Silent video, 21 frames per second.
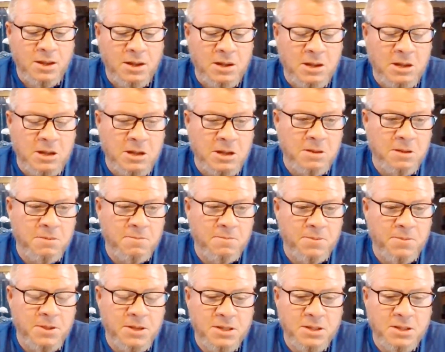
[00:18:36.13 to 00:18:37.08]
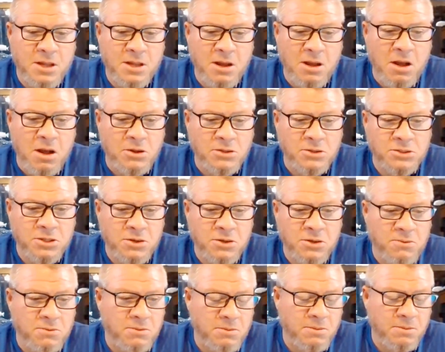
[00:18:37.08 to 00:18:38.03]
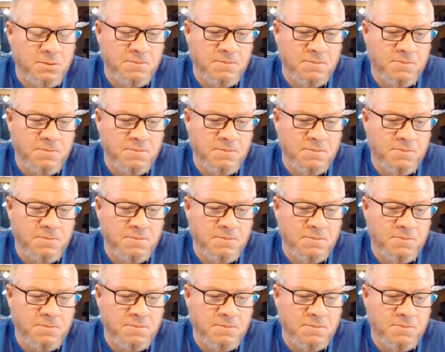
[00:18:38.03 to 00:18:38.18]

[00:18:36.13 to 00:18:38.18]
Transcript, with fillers: Um, also,